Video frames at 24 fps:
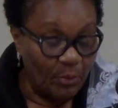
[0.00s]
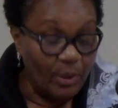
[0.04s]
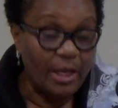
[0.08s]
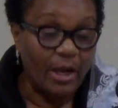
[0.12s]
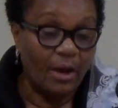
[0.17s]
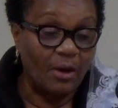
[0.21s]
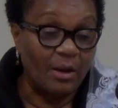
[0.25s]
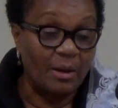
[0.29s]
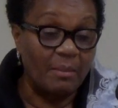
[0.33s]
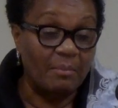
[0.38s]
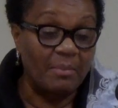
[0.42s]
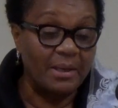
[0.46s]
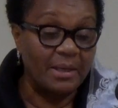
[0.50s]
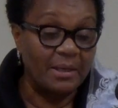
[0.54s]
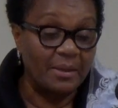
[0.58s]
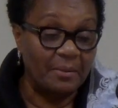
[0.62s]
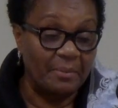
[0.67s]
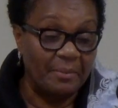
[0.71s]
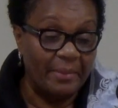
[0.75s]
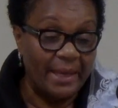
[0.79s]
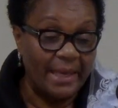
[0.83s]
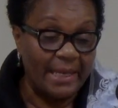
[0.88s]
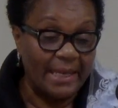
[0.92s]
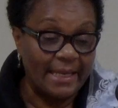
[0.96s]
we call her Mother
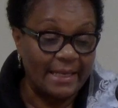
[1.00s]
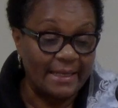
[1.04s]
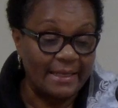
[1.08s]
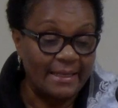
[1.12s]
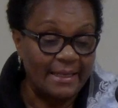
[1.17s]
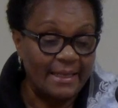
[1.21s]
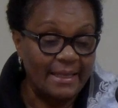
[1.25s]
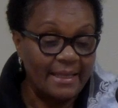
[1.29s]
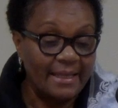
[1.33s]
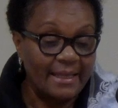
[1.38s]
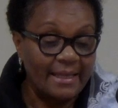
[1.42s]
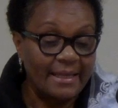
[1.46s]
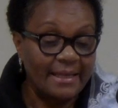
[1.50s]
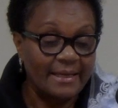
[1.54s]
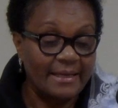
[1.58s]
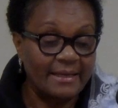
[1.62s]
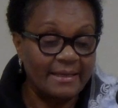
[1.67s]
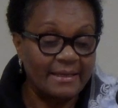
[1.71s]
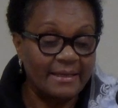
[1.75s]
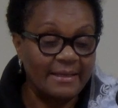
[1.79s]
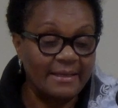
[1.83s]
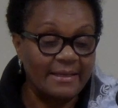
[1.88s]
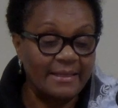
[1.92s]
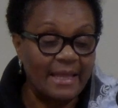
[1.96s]
Benny.
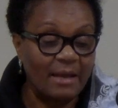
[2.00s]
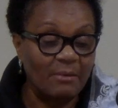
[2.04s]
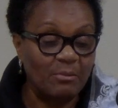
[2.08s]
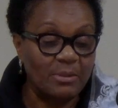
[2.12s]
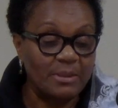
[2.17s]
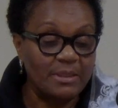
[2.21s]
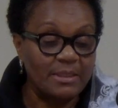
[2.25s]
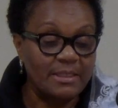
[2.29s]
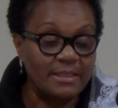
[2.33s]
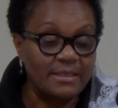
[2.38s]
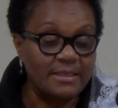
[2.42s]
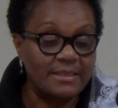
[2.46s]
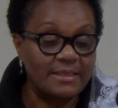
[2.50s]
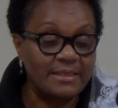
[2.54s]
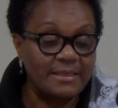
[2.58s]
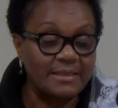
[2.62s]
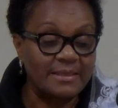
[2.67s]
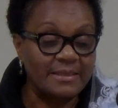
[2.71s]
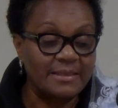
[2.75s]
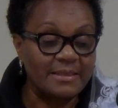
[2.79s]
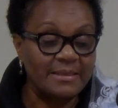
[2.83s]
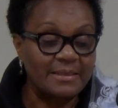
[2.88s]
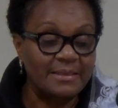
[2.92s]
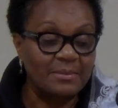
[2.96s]
Uh, that was
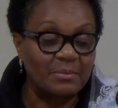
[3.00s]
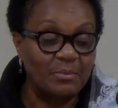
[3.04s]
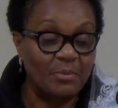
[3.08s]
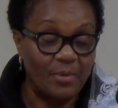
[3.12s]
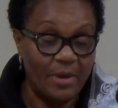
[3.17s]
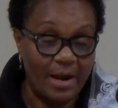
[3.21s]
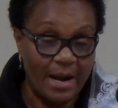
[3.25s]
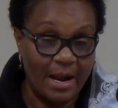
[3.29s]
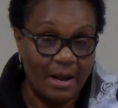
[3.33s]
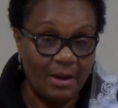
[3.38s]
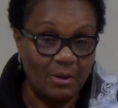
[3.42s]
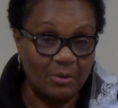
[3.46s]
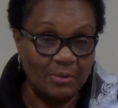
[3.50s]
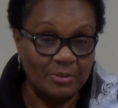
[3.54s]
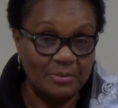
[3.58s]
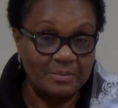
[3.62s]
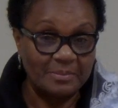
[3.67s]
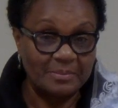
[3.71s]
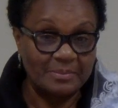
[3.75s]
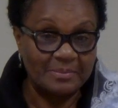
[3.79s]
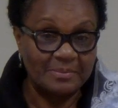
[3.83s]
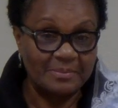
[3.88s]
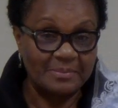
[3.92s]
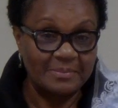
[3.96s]
Sister Brown,
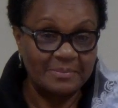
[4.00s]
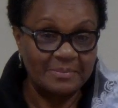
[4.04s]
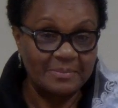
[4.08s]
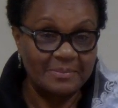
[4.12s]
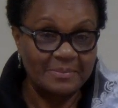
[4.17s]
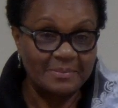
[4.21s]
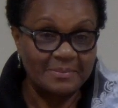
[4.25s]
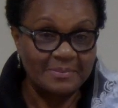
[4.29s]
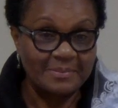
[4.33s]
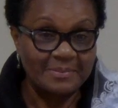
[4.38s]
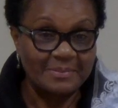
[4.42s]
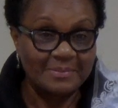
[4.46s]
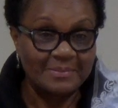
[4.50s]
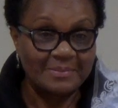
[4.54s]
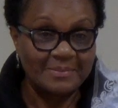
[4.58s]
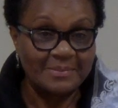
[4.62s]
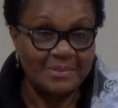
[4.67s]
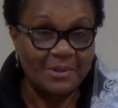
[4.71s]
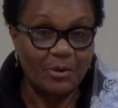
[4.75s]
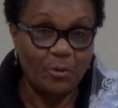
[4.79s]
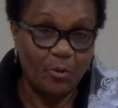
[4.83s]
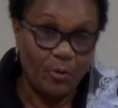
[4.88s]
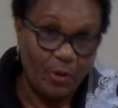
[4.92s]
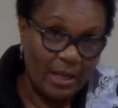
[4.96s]

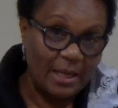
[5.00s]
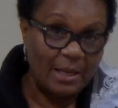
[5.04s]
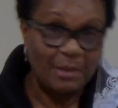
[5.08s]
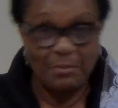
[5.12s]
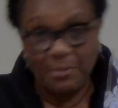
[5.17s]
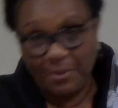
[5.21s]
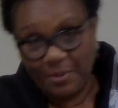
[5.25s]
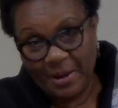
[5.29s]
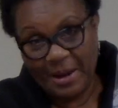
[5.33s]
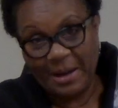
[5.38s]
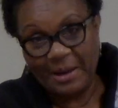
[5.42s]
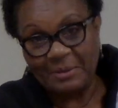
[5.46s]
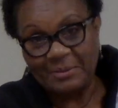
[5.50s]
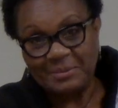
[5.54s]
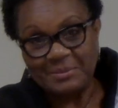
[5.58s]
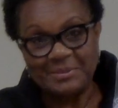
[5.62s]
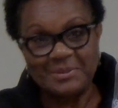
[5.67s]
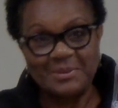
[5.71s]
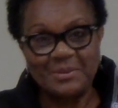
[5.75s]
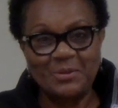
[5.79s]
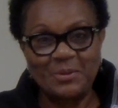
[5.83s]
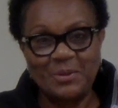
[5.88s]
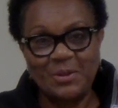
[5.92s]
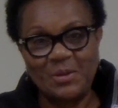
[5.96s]
Crane Brown.
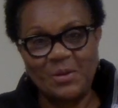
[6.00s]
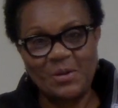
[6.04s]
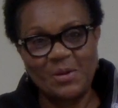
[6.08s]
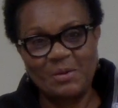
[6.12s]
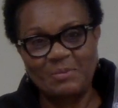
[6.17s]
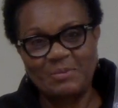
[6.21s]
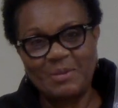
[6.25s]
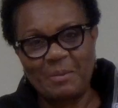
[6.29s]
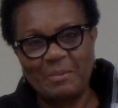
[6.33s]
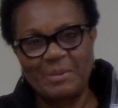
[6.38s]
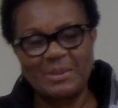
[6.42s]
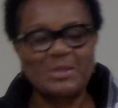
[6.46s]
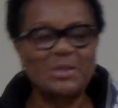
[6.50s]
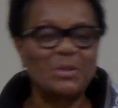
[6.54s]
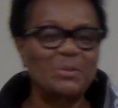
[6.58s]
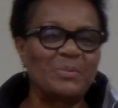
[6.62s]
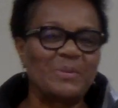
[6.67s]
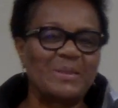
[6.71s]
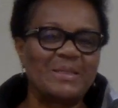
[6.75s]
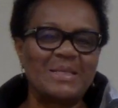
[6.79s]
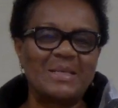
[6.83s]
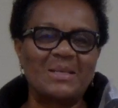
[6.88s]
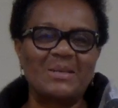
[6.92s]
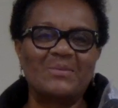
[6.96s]
You know, I'm talking about
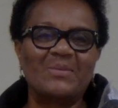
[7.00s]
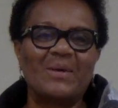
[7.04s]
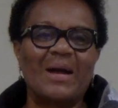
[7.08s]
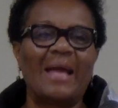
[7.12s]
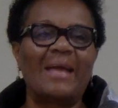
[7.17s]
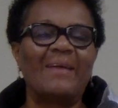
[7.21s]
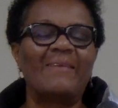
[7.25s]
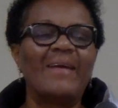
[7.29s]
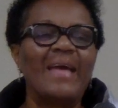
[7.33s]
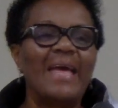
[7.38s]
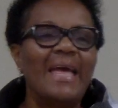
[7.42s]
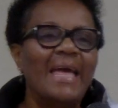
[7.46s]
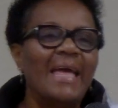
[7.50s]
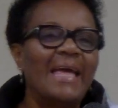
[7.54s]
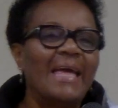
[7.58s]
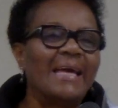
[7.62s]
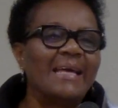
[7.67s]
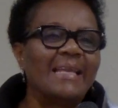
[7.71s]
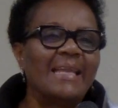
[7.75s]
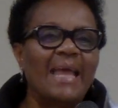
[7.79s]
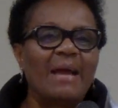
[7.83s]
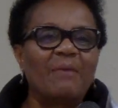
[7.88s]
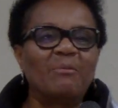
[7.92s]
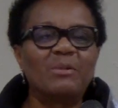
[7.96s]
Superintendent White.
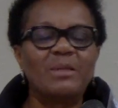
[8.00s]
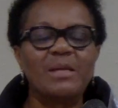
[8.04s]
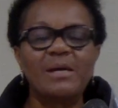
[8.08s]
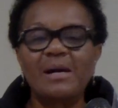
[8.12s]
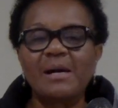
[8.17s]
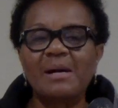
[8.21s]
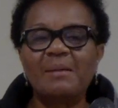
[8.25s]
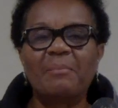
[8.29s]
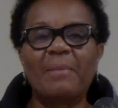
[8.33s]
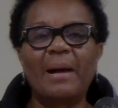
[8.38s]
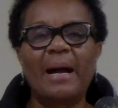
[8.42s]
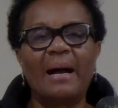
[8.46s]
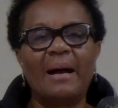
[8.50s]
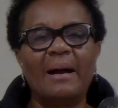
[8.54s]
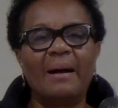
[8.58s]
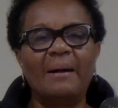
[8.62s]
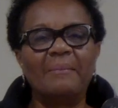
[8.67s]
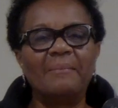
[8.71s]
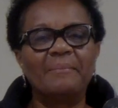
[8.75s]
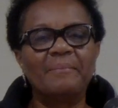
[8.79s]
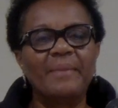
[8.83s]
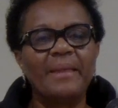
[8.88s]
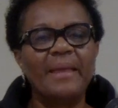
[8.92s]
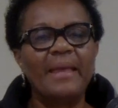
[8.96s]
And that was her mom.
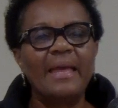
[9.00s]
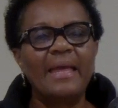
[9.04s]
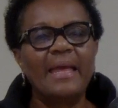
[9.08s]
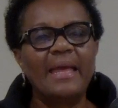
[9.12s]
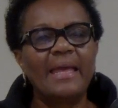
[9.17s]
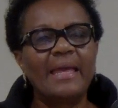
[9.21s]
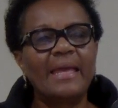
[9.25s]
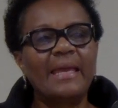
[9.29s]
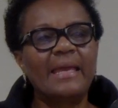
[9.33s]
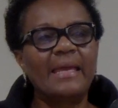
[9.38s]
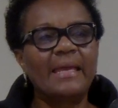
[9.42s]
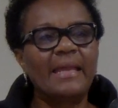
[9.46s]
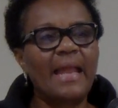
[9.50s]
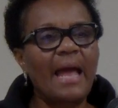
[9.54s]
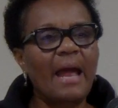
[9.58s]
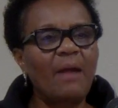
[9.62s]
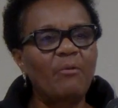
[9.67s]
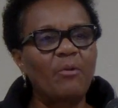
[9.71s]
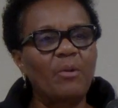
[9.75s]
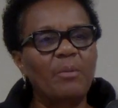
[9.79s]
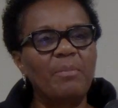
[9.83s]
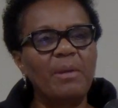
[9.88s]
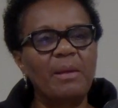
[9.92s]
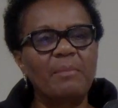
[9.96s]
And
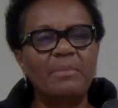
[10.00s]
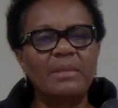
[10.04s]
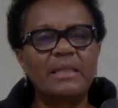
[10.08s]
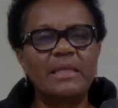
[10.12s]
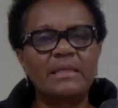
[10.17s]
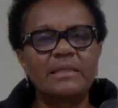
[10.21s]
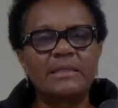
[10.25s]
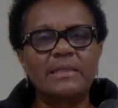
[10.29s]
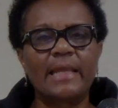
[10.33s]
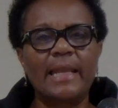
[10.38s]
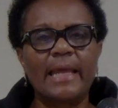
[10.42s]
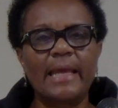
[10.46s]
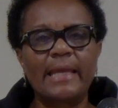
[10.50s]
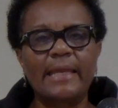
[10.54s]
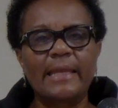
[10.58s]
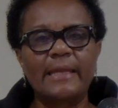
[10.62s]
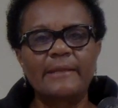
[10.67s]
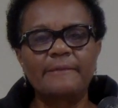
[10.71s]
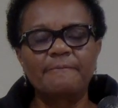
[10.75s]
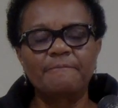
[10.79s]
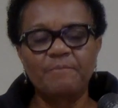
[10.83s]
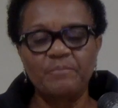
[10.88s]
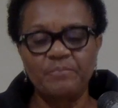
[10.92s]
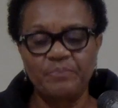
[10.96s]
I remember this
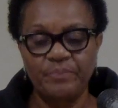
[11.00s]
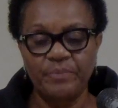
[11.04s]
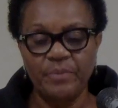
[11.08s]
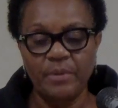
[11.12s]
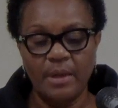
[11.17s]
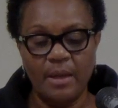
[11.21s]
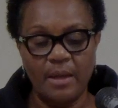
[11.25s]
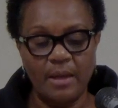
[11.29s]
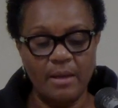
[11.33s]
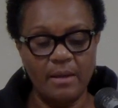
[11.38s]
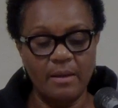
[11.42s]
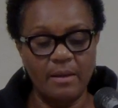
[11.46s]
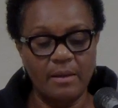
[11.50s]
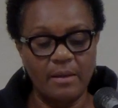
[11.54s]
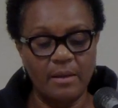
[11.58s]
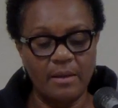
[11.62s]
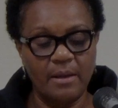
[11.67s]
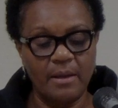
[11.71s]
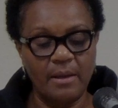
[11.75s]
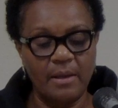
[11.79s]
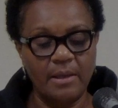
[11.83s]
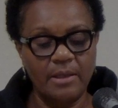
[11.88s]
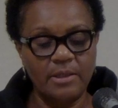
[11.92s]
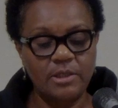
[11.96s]
lady,
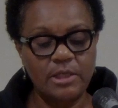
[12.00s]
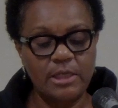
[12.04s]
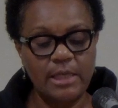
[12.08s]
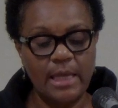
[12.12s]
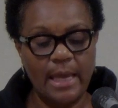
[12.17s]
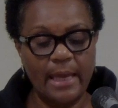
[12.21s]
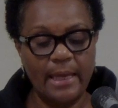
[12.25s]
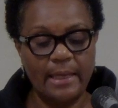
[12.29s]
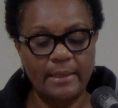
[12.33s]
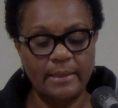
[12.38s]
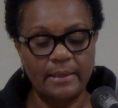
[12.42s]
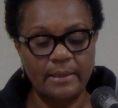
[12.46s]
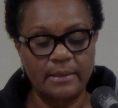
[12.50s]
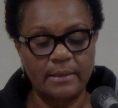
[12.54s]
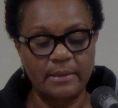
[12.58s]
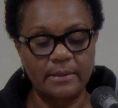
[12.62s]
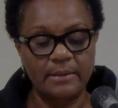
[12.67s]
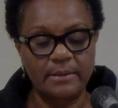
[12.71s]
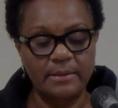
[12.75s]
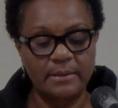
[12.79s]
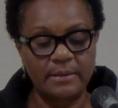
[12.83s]
uh, she had a,